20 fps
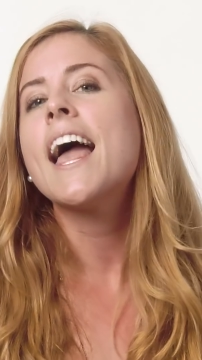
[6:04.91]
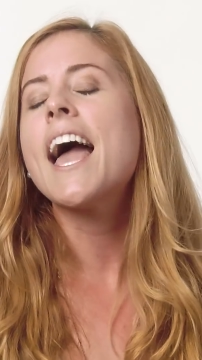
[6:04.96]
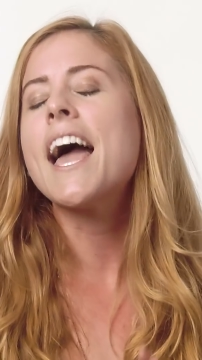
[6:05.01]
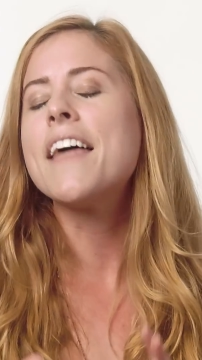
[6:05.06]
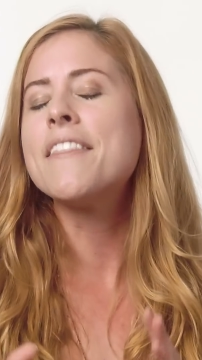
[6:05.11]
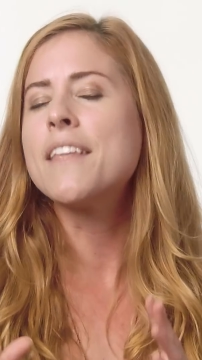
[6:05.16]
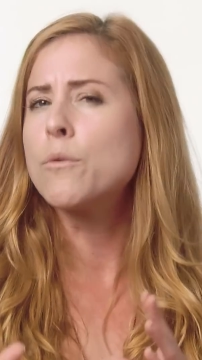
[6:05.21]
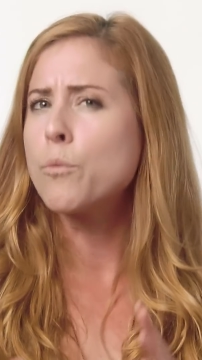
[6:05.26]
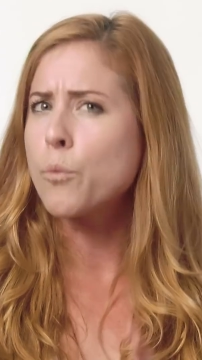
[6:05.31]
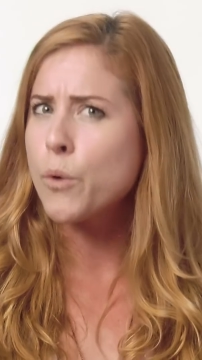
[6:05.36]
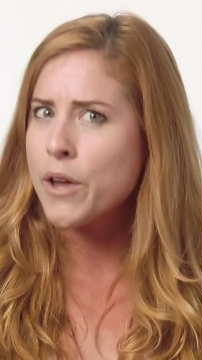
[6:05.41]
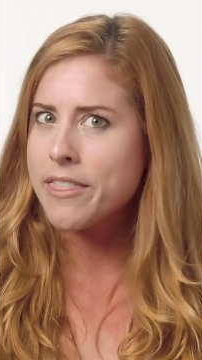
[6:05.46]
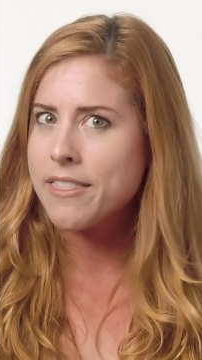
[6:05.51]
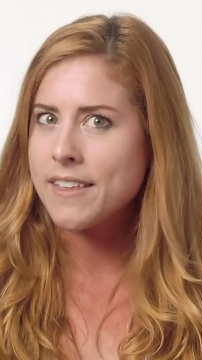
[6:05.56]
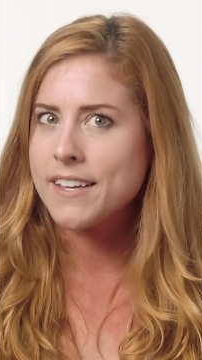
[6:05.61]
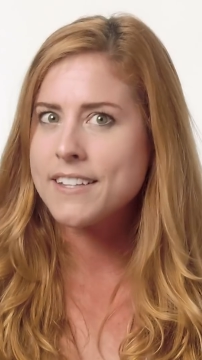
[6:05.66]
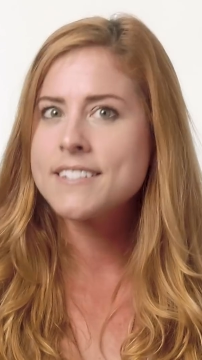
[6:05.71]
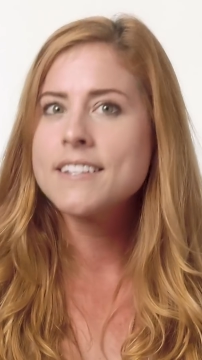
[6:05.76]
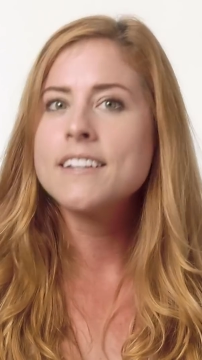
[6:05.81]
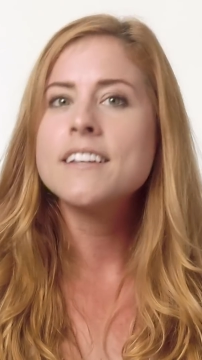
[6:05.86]
and then with
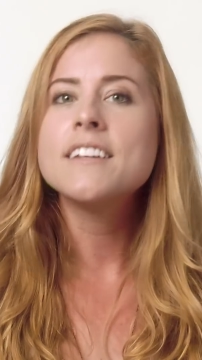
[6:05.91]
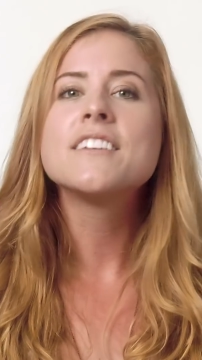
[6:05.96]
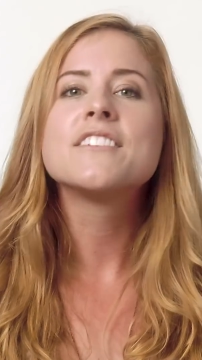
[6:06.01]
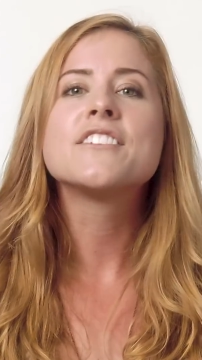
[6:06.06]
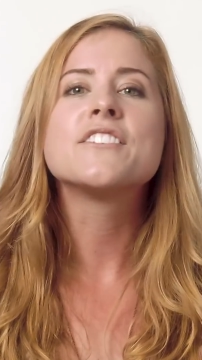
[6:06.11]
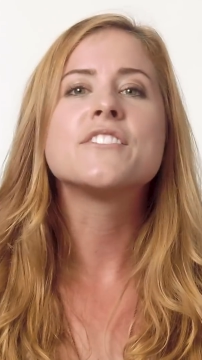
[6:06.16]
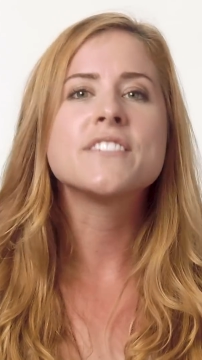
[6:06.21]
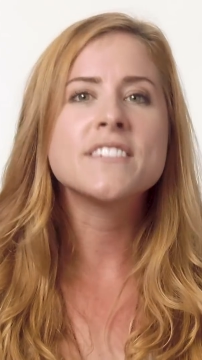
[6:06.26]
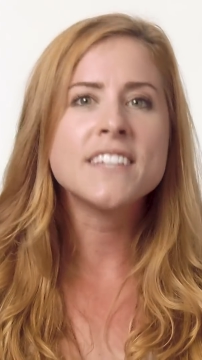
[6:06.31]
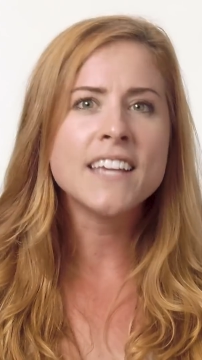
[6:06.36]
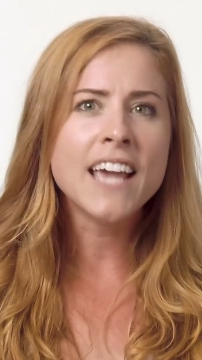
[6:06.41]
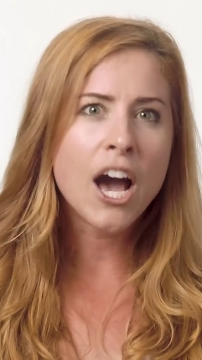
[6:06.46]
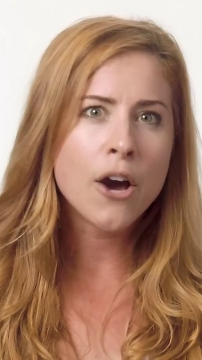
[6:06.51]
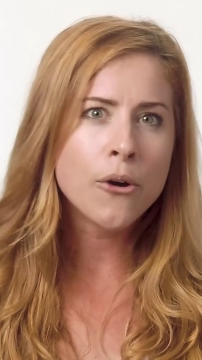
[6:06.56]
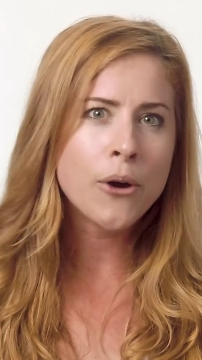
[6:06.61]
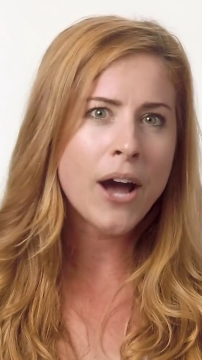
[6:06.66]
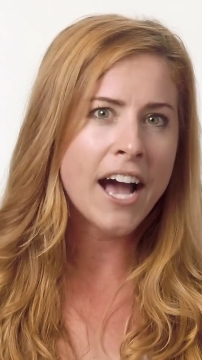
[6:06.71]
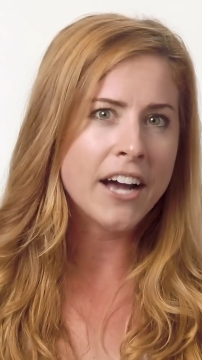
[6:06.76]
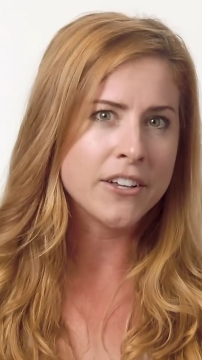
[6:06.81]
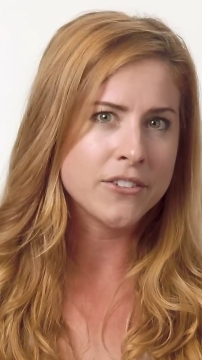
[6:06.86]
it to see
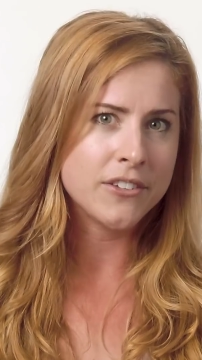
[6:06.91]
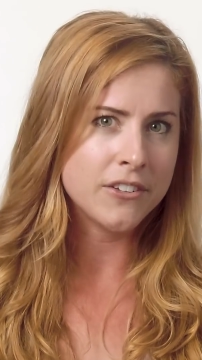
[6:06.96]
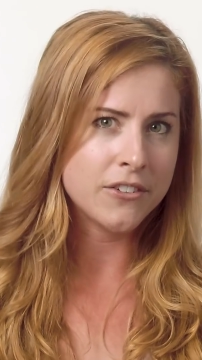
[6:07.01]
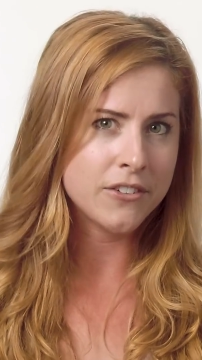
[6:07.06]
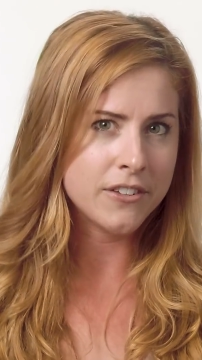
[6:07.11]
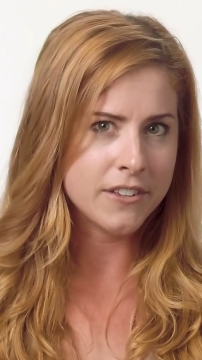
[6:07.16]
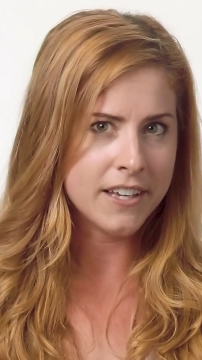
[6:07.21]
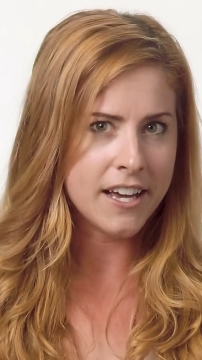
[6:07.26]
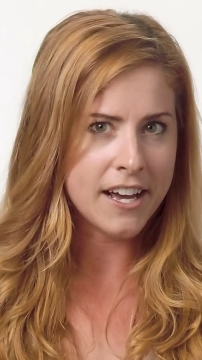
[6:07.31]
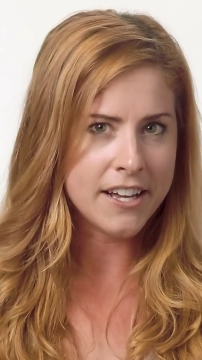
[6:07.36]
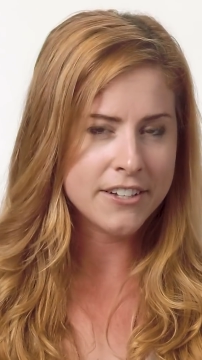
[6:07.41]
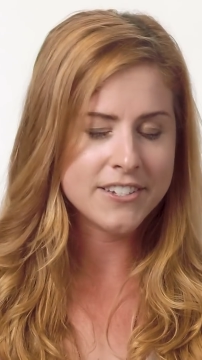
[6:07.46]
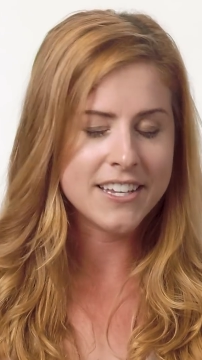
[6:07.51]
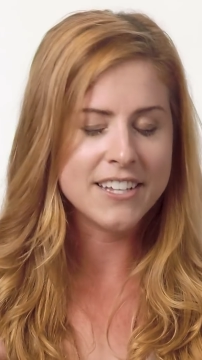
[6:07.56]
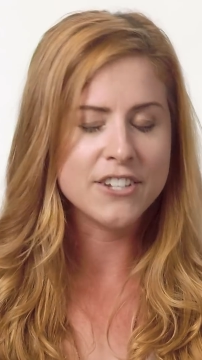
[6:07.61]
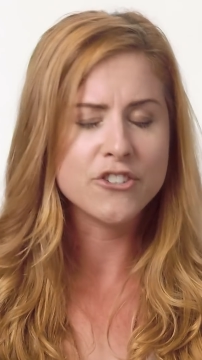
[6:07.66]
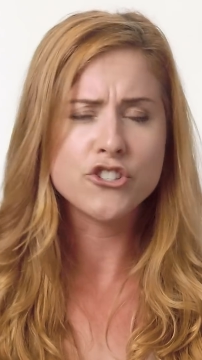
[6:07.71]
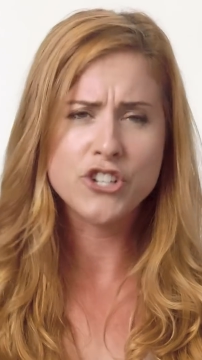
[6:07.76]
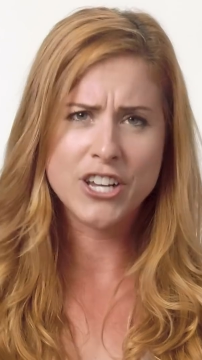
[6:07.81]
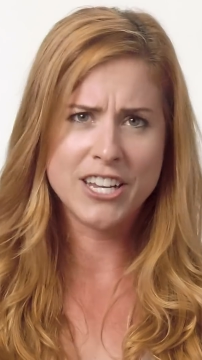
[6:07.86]
how access to the
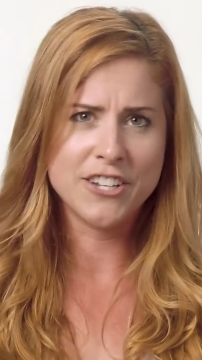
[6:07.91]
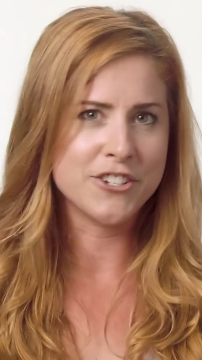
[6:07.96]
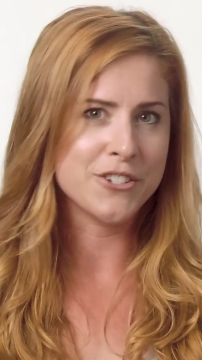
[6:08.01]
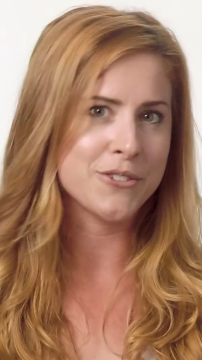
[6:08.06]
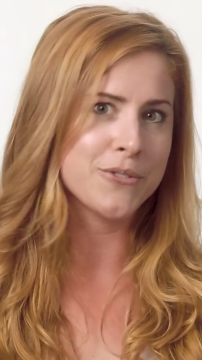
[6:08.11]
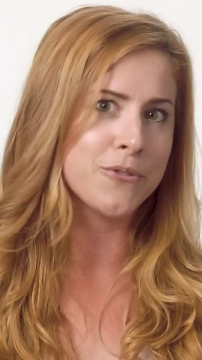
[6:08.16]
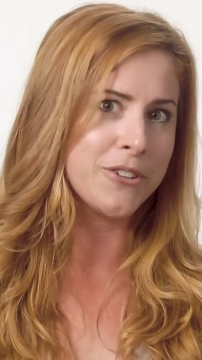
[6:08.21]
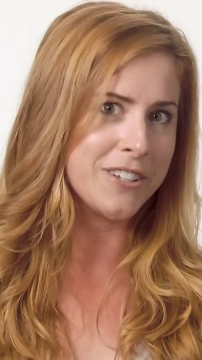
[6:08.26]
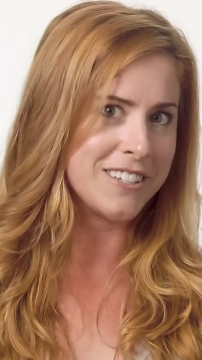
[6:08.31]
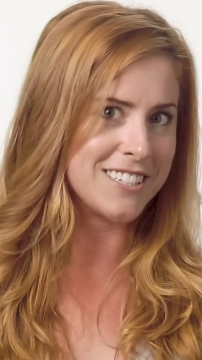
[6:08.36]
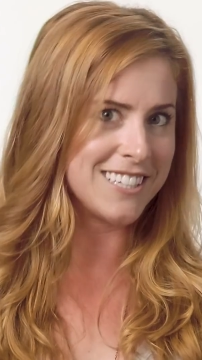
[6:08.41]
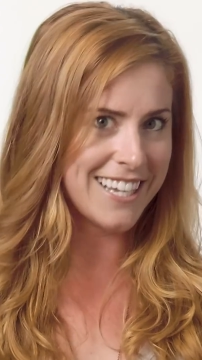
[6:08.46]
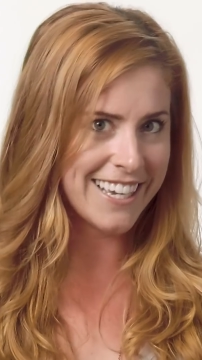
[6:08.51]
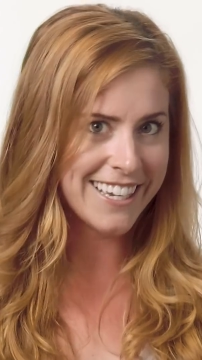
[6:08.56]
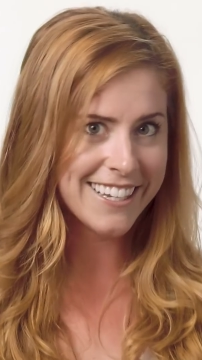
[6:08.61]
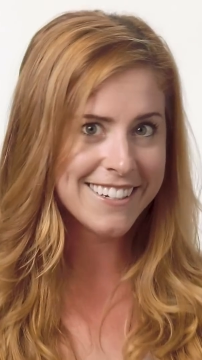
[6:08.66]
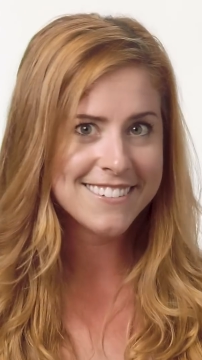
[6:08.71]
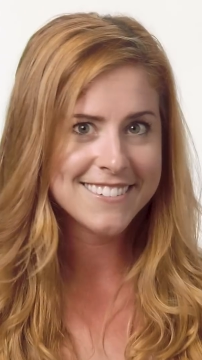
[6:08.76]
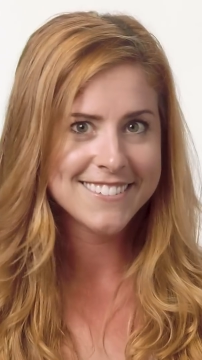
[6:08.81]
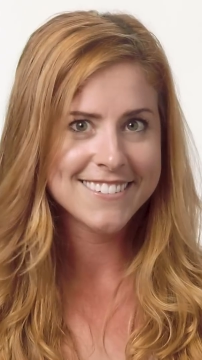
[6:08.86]
content changes for the
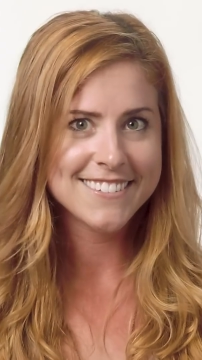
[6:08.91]
client.